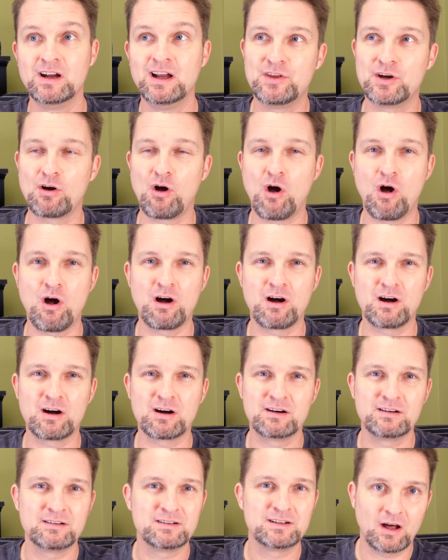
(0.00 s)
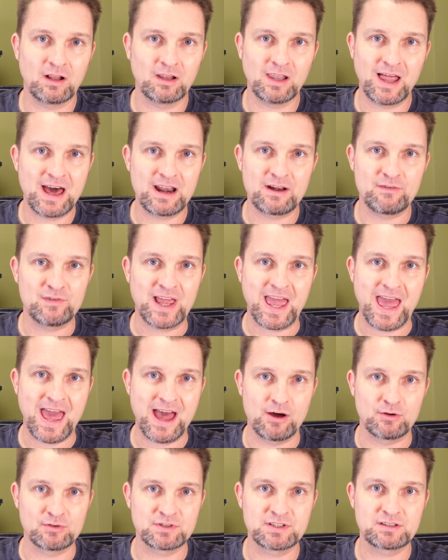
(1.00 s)
There are a lot of
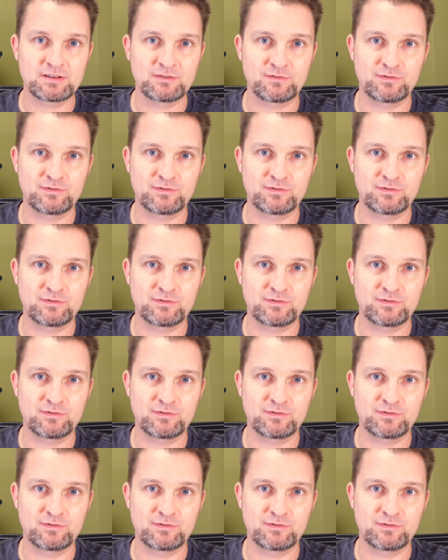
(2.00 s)
accounts,